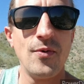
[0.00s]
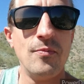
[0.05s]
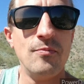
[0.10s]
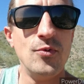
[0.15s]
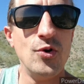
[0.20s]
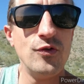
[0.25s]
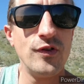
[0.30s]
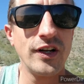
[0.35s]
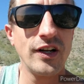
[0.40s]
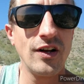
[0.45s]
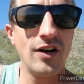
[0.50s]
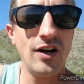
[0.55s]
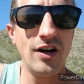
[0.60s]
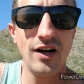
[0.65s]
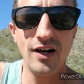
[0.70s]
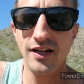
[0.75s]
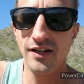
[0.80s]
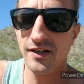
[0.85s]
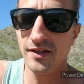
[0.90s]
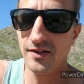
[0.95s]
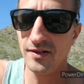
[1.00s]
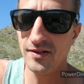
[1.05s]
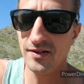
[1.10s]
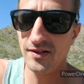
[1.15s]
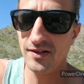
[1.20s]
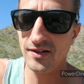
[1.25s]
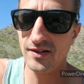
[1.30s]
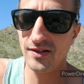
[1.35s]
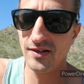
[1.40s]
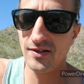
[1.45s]
Moving on,
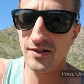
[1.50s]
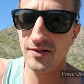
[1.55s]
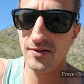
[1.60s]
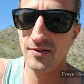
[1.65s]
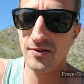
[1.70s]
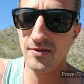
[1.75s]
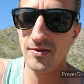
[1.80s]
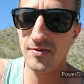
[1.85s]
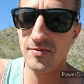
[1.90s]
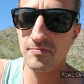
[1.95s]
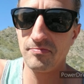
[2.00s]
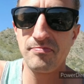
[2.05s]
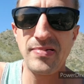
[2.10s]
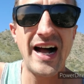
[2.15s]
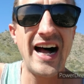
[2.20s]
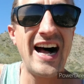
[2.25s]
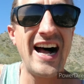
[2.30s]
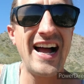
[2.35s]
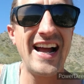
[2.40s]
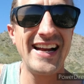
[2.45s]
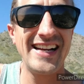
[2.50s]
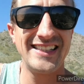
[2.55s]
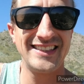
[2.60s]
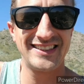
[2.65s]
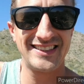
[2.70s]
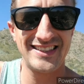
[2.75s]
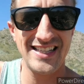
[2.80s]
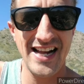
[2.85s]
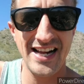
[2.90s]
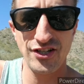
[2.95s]
Pine
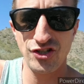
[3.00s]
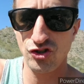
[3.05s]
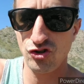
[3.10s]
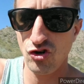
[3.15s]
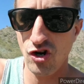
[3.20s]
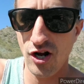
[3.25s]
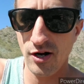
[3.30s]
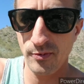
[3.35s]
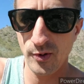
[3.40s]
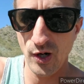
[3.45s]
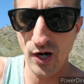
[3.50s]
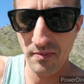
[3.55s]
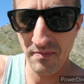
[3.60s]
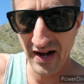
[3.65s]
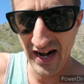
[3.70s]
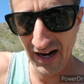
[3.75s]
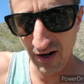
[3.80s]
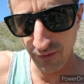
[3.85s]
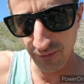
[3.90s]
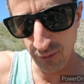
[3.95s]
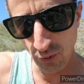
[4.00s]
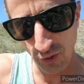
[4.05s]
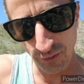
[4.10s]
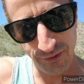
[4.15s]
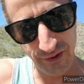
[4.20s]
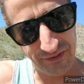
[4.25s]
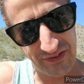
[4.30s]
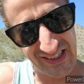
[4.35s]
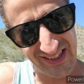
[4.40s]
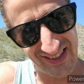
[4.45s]
slash Strawberry, mile four
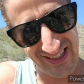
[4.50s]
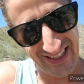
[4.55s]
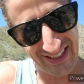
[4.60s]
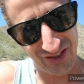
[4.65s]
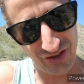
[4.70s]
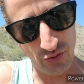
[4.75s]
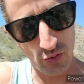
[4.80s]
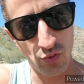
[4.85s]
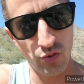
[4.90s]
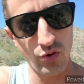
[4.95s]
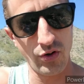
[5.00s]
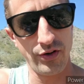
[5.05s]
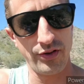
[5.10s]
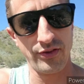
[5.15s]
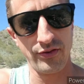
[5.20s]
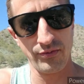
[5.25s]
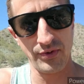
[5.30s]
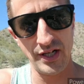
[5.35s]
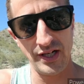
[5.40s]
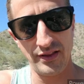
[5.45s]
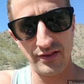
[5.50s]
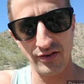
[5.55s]
fifty-six or three